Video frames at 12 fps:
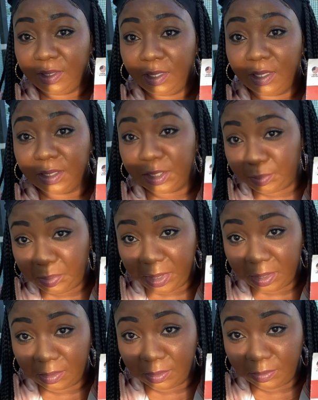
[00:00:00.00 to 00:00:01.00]
a good
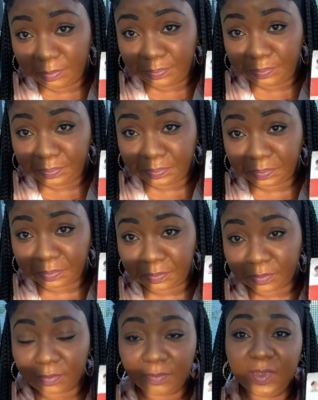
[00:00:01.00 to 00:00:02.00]
pickle,
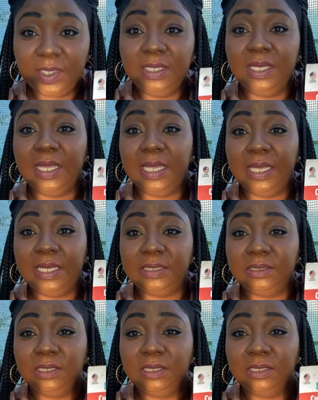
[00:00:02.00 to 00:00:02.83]
and